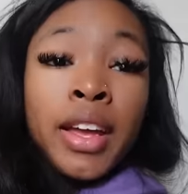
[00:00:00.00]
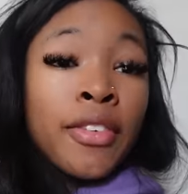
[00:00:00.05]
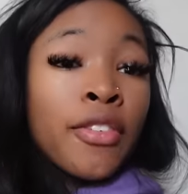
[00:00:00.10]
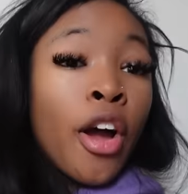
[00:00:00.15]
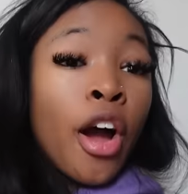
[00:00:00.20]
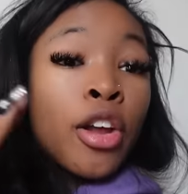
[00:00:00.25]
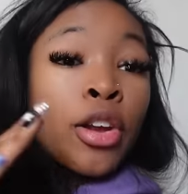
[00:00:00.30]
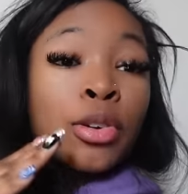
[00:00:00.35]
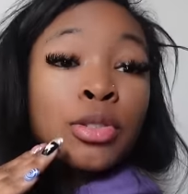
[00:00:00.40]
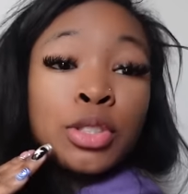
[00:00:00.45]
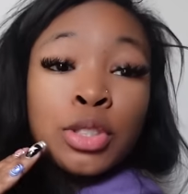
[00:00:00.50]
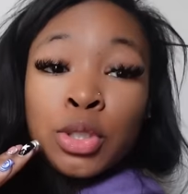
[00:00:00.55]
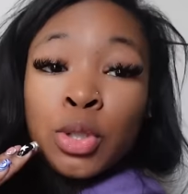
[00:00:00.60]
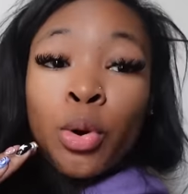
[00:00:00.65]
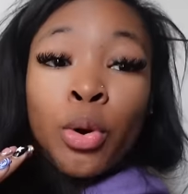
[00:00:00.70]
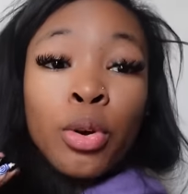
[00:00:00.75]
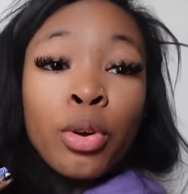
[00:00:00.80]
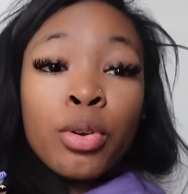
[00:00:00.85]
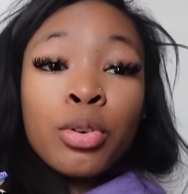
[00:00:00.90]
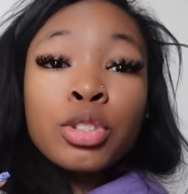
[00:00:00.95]
give y'all no
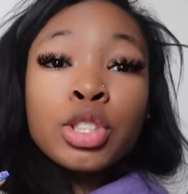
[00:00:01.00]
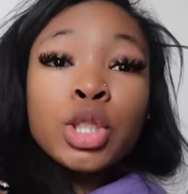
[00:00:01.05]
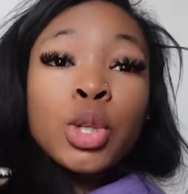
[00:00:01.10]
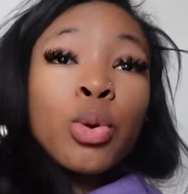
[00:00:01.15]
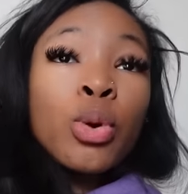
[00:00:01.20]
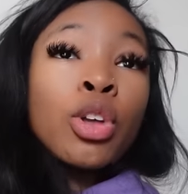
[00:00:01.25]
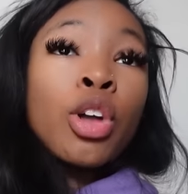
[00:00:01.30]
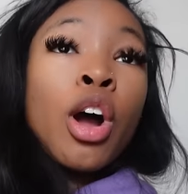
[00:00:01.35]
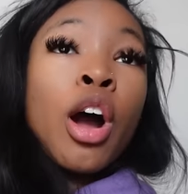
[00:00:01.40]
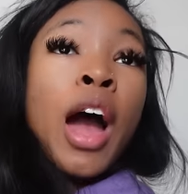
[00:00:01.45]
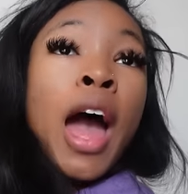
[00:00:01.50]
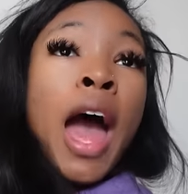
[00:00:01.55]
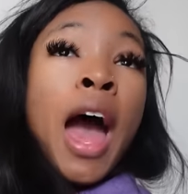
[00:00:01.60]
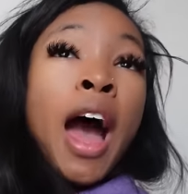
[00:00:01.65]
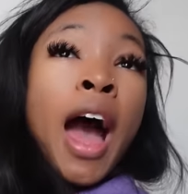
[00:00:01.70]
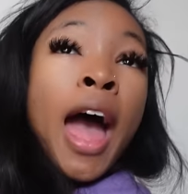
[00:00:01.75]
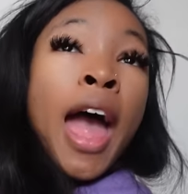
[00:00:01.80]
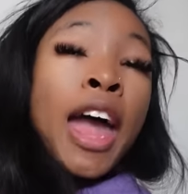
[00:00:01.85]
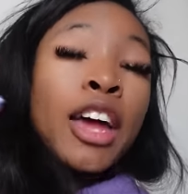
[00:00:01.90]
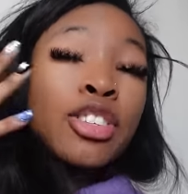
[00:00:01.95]
tutorial showing y'all how
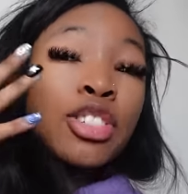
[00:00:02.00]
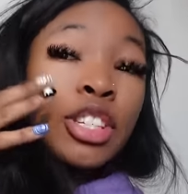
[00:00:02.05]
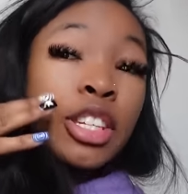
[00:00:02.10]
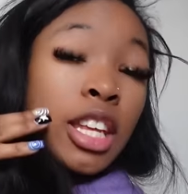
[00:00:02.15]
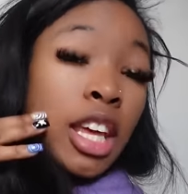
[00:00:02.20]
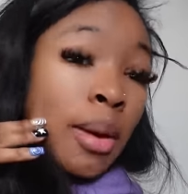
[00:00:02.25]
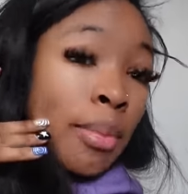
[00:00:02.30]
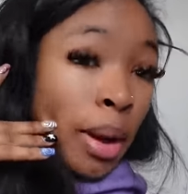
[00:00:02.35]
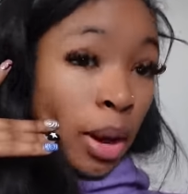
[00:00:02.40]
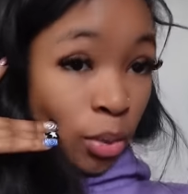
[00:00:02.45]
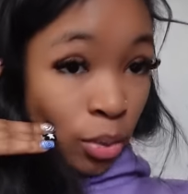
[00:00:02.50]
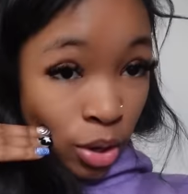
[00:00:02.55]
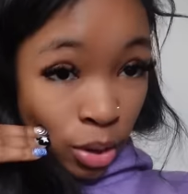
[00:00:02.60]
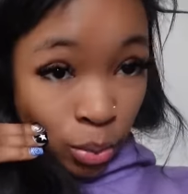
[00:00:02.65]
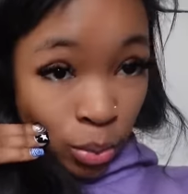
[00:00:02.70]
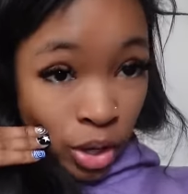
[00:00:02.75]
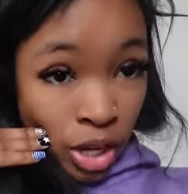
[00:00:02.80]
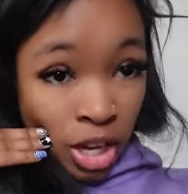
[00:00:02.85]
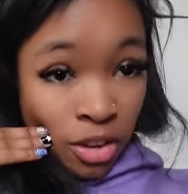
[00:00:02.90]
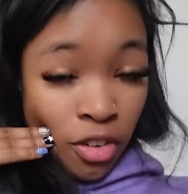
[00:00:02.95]
i actually did my
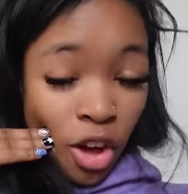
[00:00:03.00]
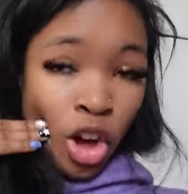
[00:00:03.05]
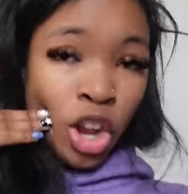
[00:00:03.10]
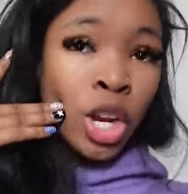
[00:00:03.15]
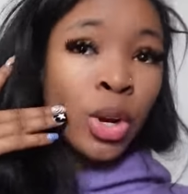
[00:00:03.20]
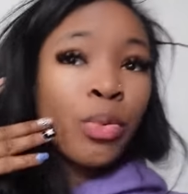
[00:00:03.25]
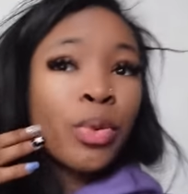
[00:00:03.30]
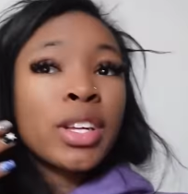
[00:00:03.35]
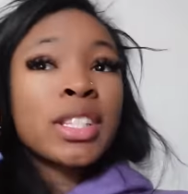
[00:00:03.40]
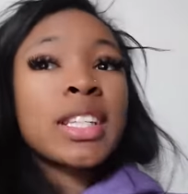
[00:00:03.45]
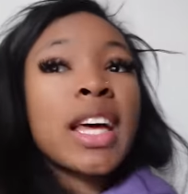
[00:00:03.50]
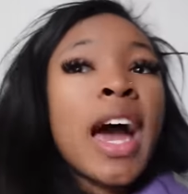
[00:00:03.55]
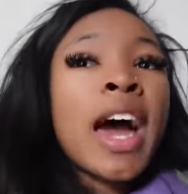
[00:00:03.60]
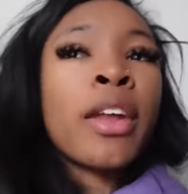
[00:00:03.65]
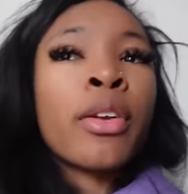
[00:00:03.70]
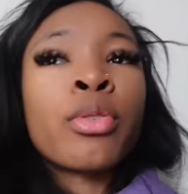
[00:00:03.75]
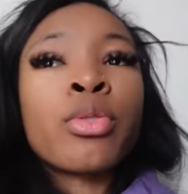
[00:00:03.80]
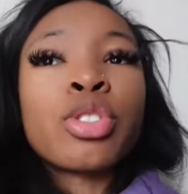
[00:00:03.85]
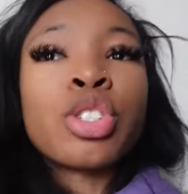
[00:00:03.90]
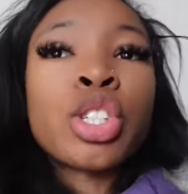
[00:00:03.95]
quick weave only reason i
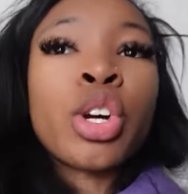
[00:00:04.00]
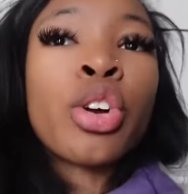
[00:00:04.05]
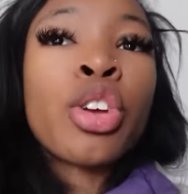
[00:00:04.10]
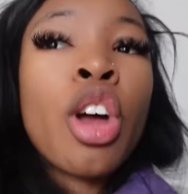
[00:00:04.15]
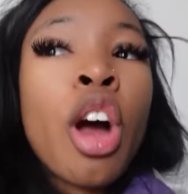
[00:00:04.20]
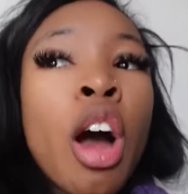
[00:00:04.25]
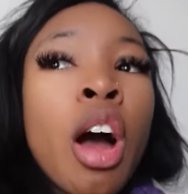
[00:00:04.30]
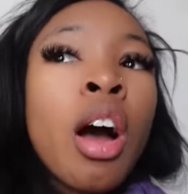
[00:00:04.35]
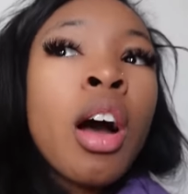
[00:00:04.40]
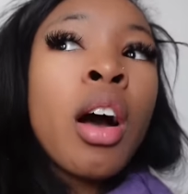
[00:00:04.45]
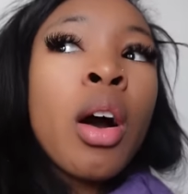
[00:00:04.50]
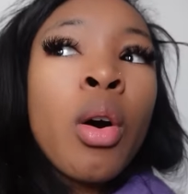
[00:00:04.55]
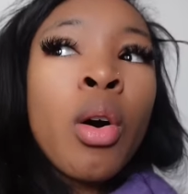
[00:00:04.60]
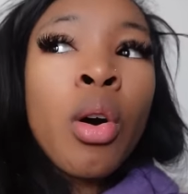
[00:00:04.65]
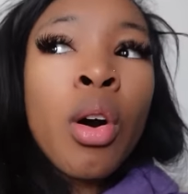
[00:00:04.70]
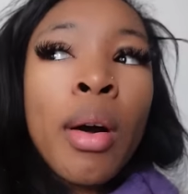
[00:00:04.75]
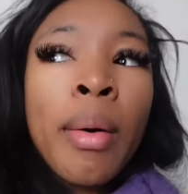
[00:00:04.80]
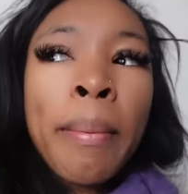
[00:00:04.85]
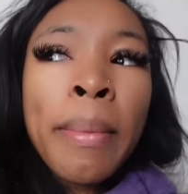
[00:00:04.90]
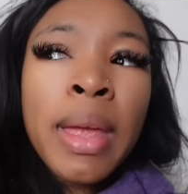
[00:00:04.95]
don't show y'all
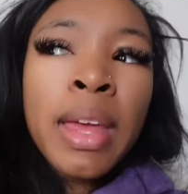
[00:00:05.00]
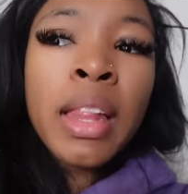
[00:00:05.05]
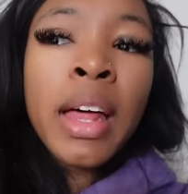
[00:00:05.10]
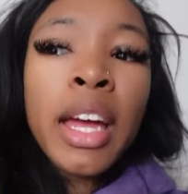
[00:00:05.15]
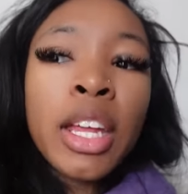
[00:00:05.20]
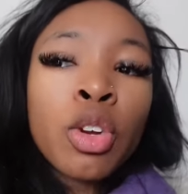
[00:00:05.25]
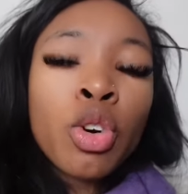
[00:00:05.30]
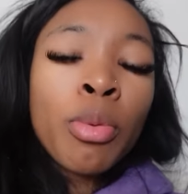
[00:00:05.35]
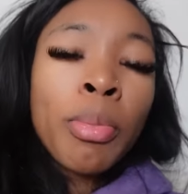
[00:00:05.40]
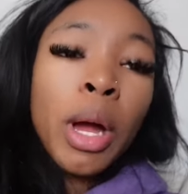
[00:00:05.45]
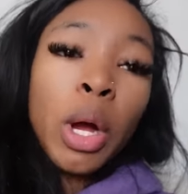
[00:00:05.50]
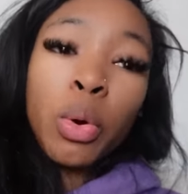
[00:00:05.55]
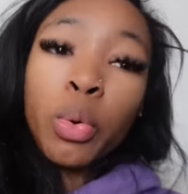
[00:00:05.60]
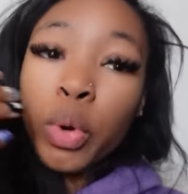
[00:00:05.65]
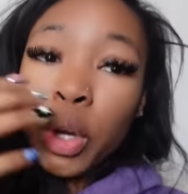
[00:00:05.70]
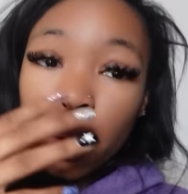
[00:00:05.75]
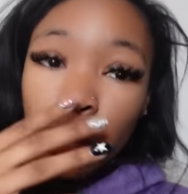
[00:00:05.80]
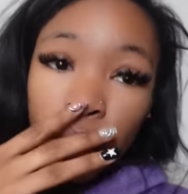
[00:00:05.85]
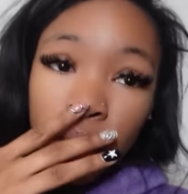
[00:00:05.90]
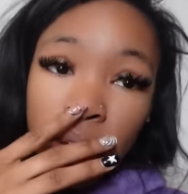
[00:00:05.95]
me like doing my
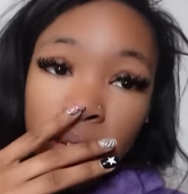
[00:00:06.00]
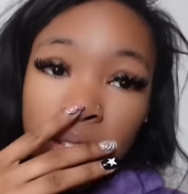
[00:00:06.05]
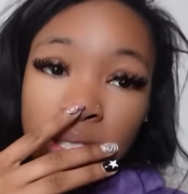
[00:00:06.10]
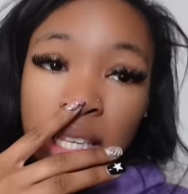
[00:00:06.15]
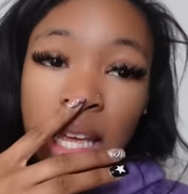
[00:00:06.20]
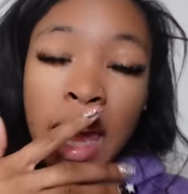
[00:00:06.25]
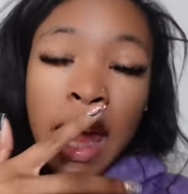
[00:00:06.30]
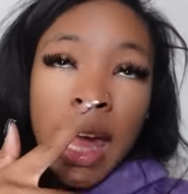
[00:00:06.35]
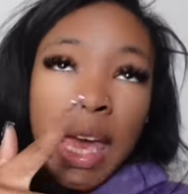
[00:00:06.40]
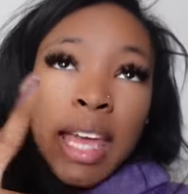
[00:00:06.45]
quick weaves